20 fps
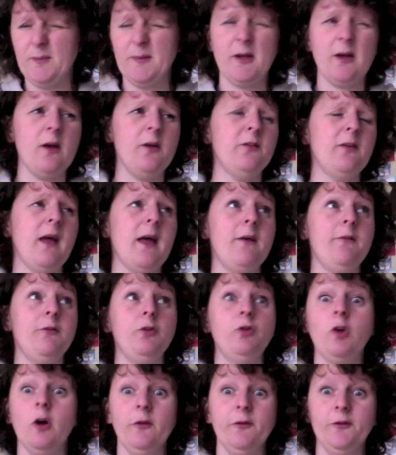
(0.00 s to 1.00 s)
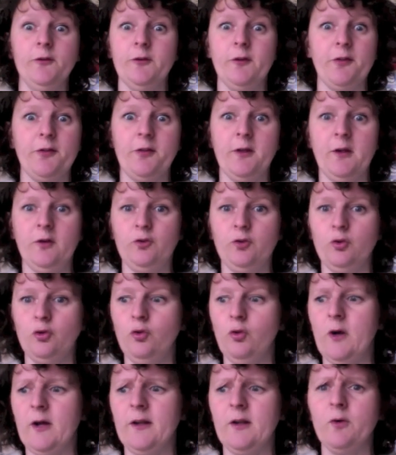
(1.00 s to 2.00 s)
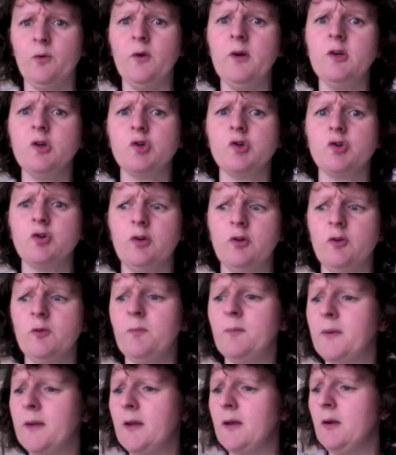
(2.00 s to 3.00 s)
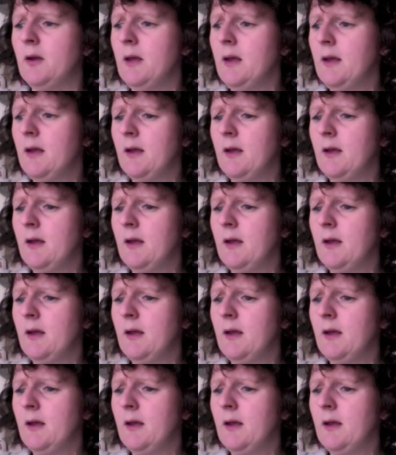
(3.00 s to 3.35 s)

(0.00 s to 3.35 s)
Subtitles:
because I have tons of things to do and I really shouldn't be,